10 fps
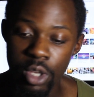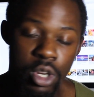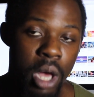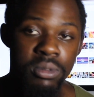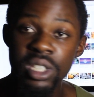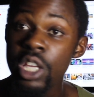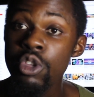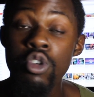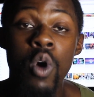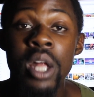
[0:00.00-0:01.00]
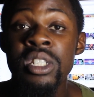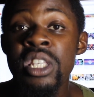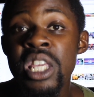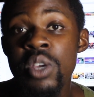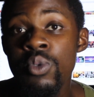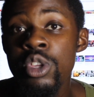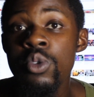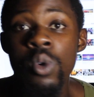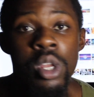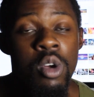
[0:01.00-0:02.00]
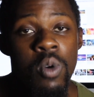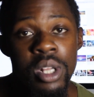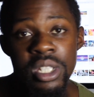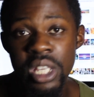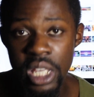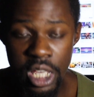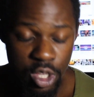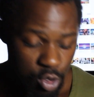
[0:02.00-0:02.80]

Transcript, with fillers: You know what I'm saying? You go out to eat when you want to go out to eat.